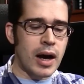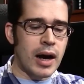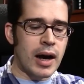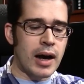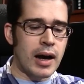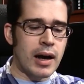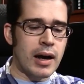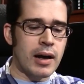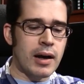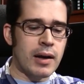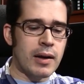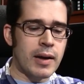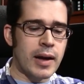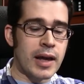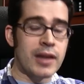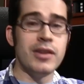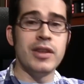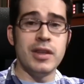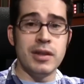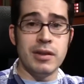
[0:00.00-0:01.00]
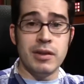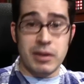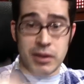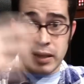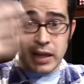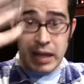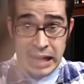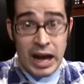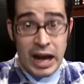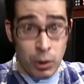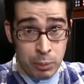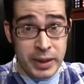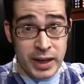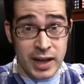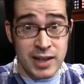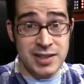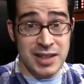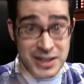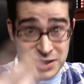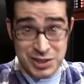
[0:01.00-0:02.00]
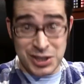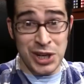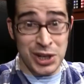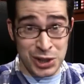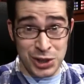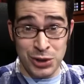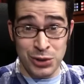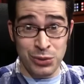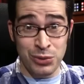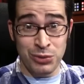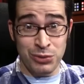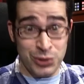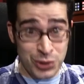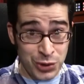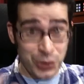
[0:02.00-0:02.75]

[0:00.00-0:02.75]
and helping us continue